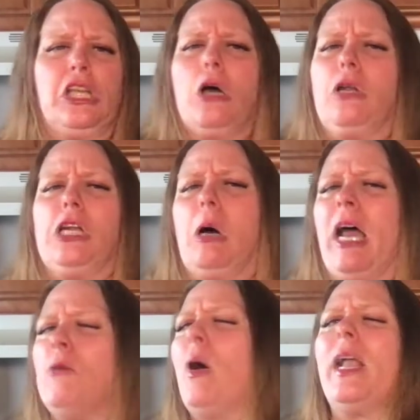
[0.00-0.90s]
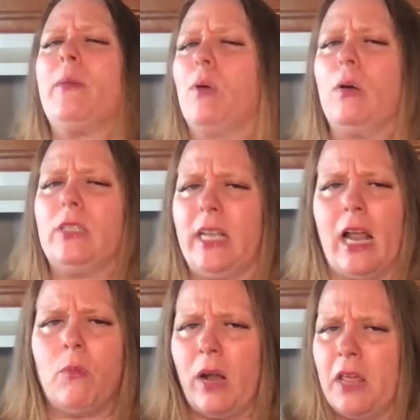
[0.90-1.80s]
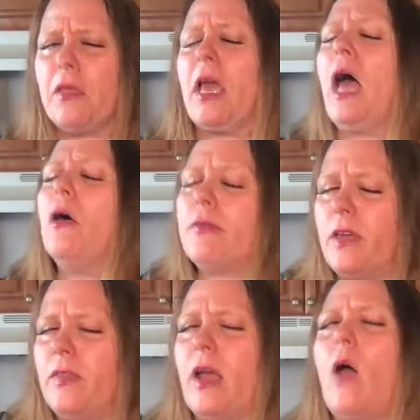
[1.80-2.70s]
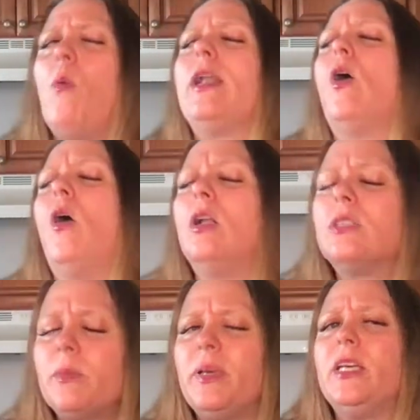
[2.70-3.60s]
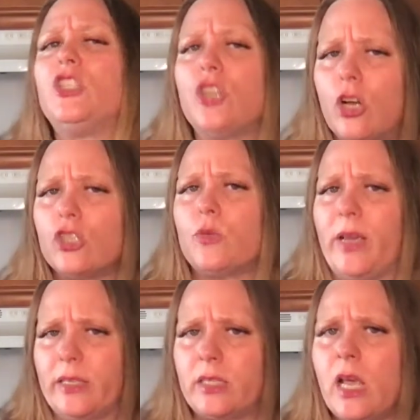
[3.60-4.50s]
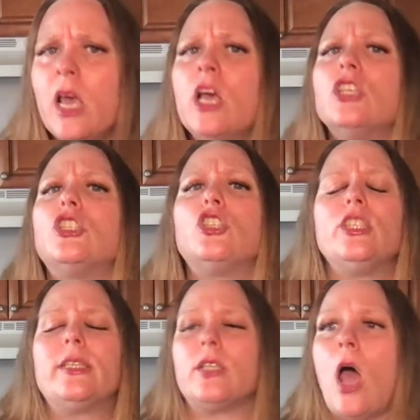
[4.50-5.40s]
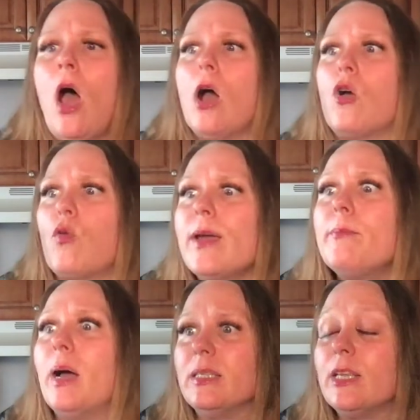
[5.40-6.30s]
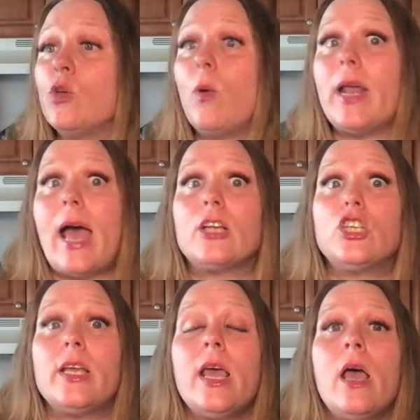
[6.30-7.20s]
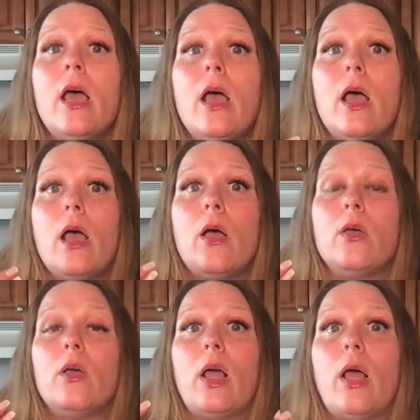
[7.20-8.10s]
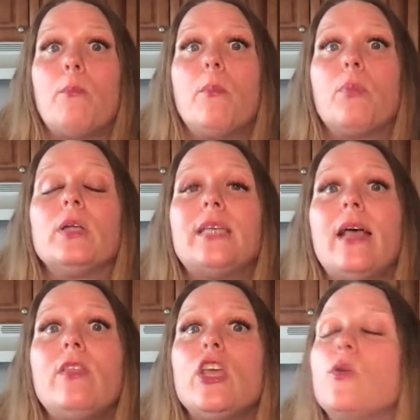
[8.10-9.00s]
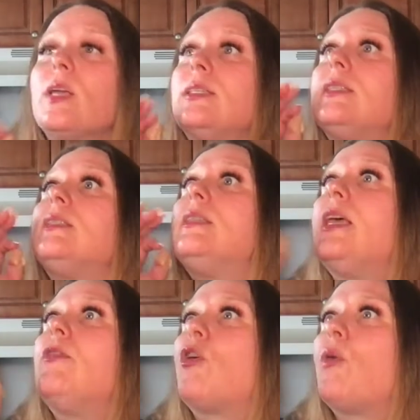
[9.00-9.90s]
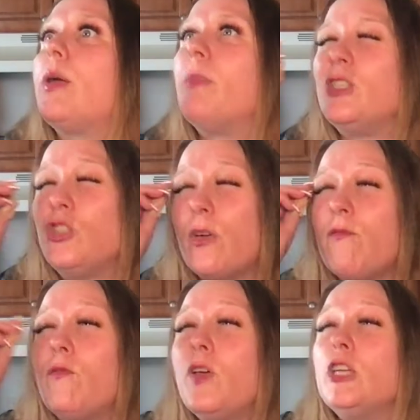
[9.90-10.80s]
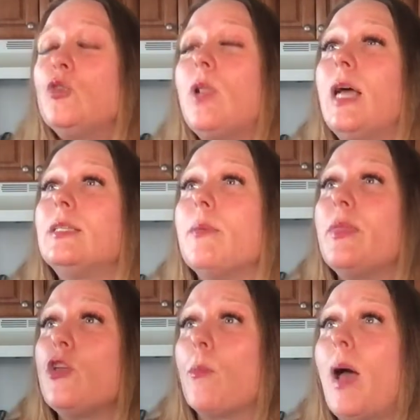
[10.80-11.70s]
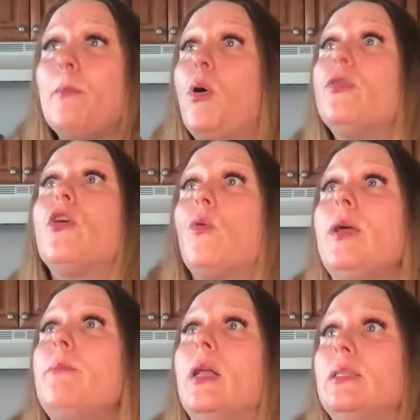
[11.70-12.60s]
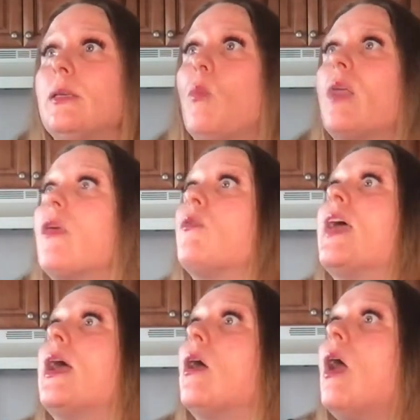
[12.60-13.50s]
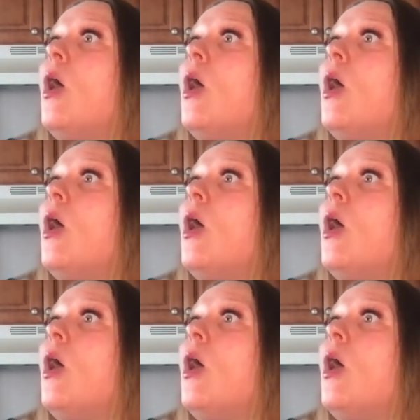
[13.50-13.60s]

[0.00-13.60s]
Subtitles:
No. I don't want any protein. I don't want anything healthy in there. I want it all to be sugar sweets. So she says cream buns. And you want to actually pretend that you can see the cream buns. You can visualize them in your mind. Put the cream buns somewhere. They're there.